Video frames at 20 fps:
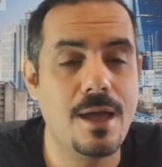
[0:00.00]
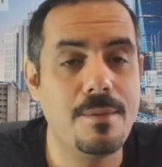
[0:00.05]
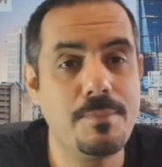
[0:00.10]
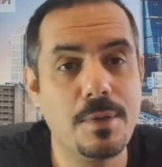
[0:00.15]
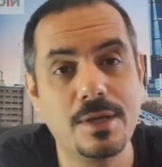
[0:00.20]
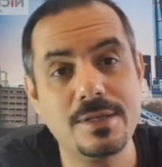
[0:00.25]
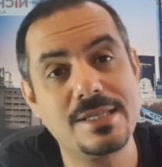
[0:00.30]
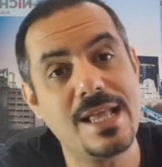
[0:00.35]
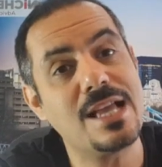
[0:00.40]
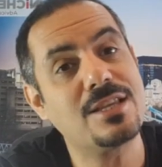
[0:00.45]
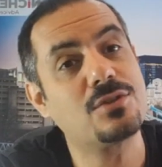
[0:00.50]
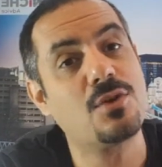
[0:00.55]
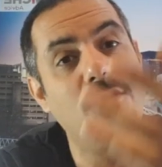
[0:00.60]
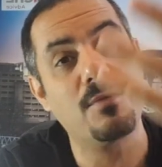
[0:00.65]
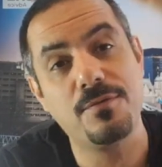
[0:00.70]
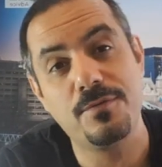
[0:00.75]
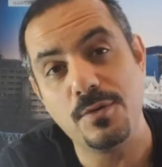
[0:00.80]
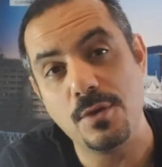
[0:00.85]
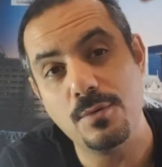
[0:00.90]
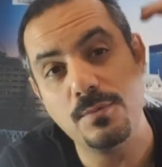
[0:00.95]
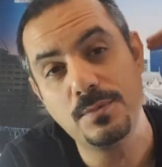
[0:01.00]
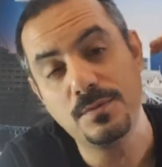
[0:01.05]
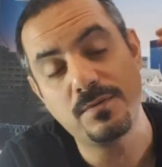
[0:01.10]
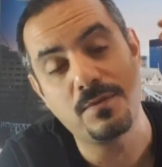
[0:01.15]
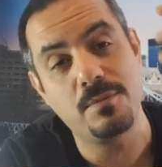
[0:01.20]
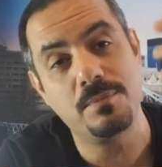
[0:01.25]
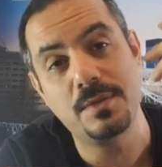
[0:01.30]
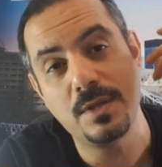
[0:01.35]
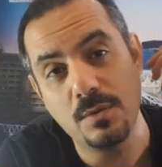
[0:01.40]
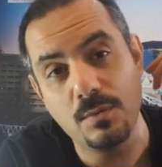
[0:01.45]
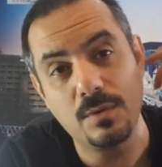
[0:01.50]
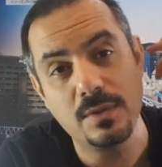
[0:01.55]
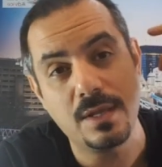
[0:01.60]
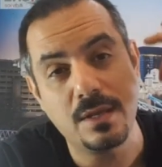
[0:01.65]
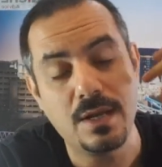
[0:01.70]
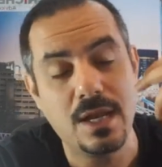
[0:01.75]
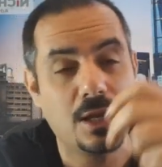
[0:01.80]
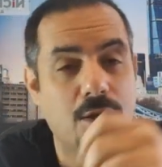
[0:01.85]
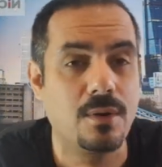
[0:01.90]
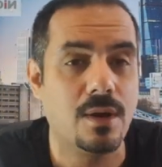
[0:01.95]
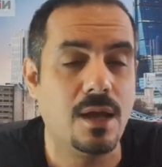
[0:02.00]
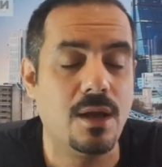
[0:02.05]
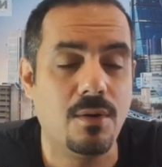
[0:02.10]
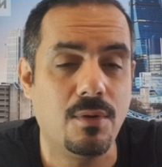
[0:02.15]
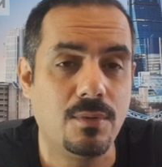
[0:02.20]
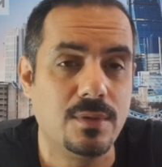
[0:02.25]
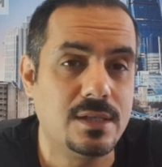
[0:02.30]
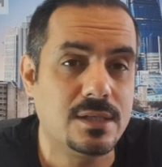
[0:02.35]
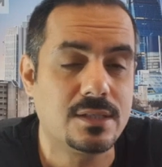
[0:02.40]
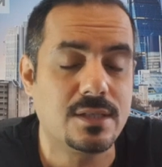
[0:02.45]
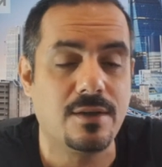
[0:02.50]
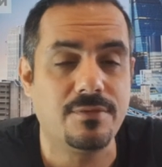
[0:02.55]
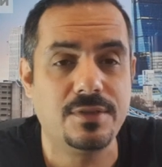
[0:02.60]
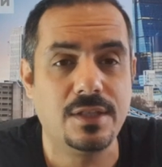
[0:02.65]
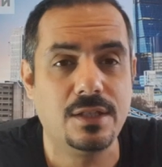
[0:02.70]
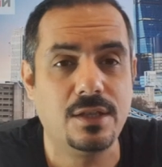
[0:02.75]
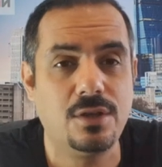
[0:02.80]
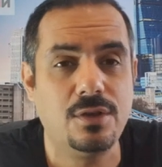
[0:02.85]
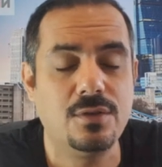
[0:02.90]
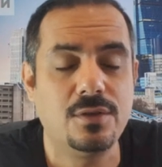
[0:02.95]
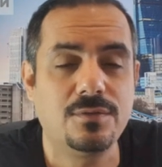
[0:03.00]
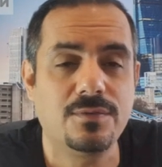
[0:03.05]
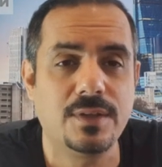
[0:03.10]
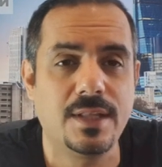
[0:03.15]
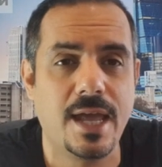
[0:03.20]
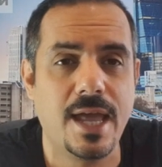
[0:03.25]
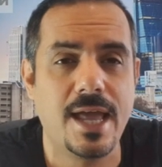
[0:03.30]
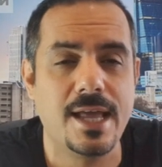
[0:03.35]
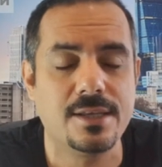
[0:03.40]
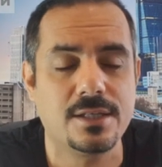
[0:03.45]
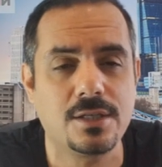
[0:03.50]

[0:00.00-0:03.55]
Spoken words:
because that's got fumes from all the stuff that they use for the hair.